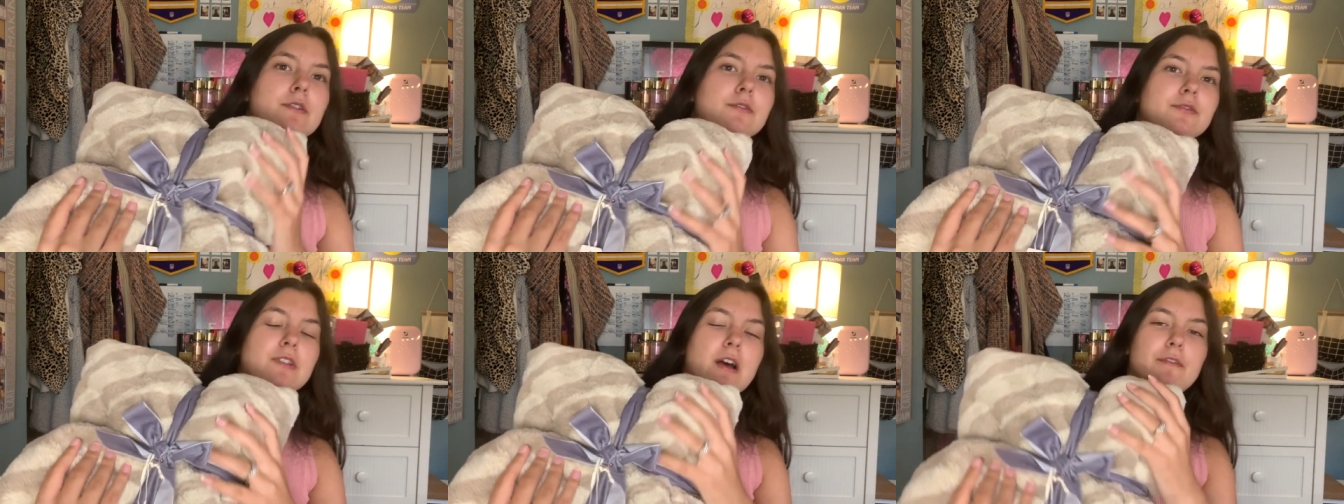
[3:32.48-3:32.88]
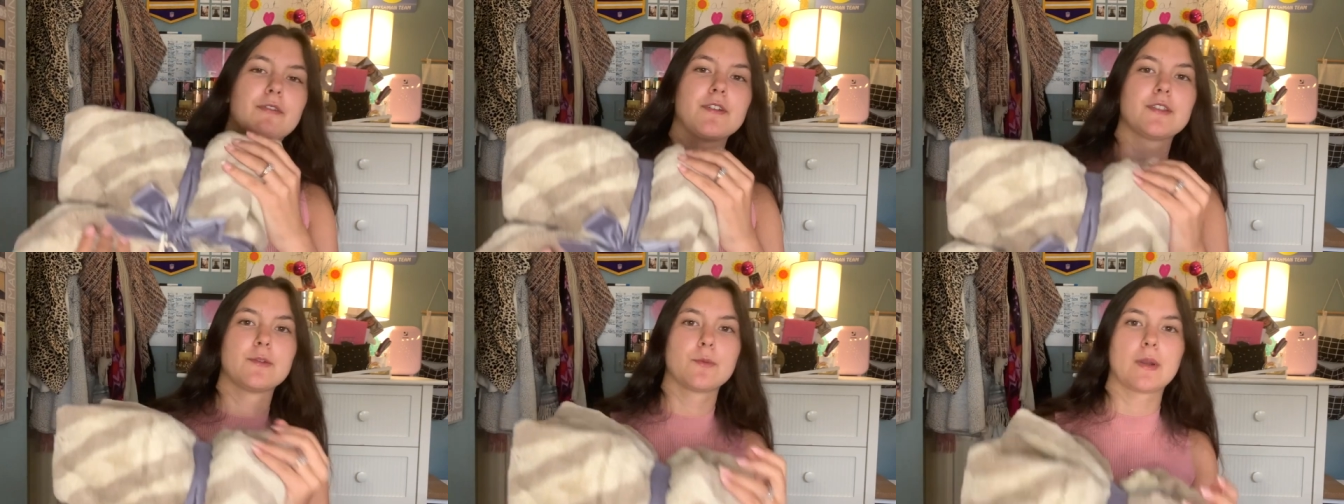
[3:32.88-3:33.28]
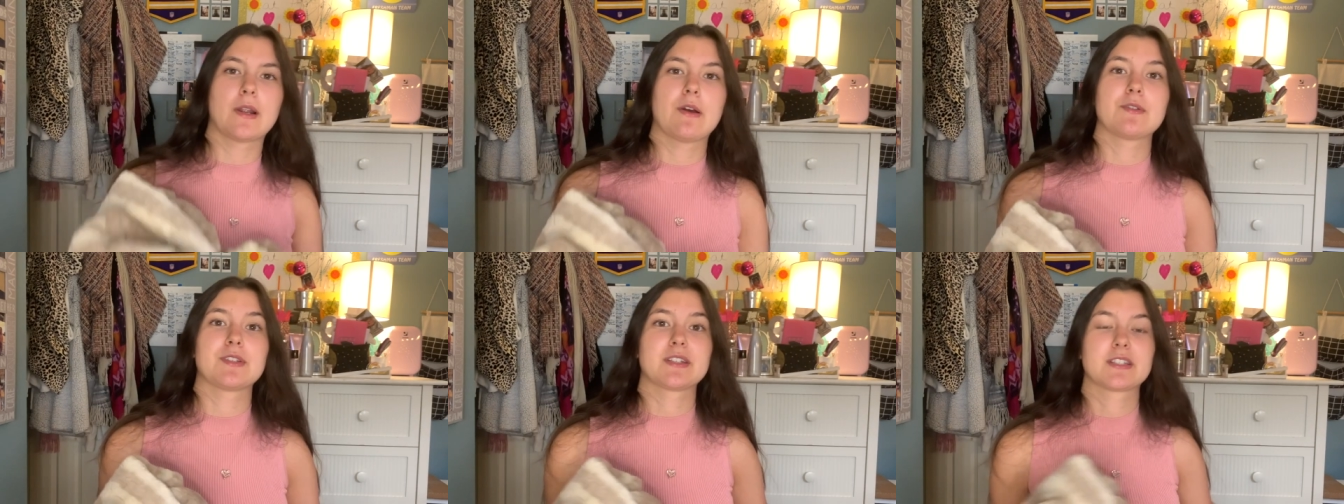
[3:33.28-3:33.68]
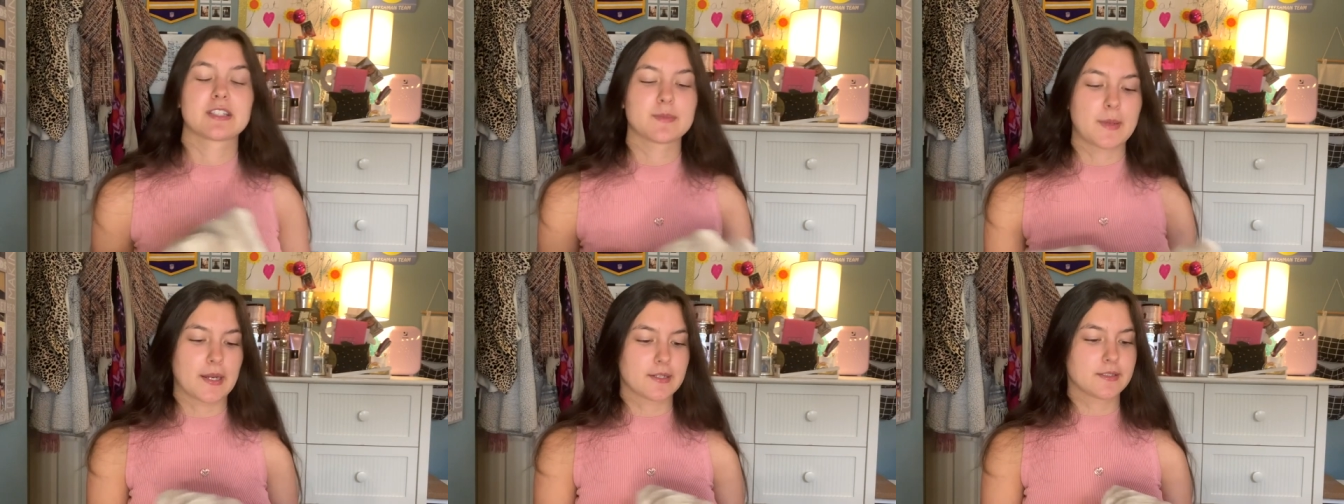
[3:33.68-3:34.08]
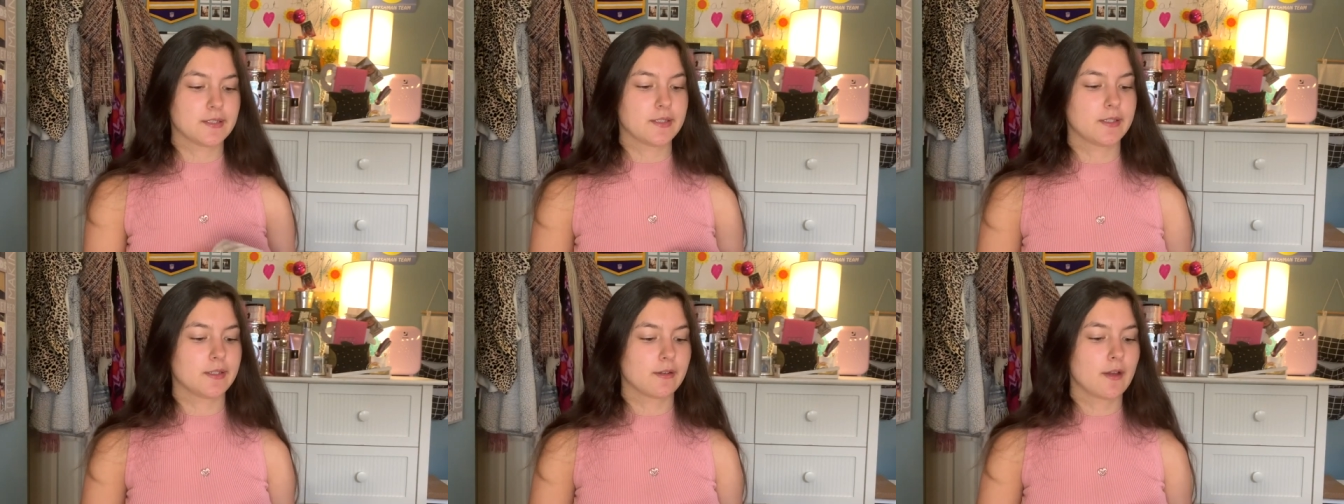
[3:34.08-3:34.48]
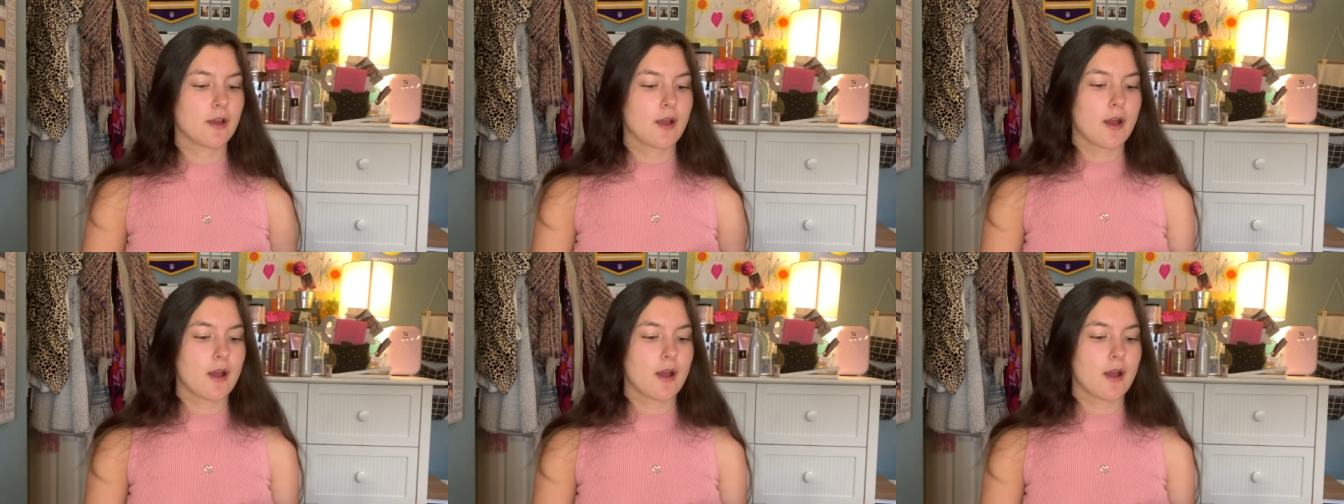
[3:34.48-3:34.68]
fluffy than what I was expecting.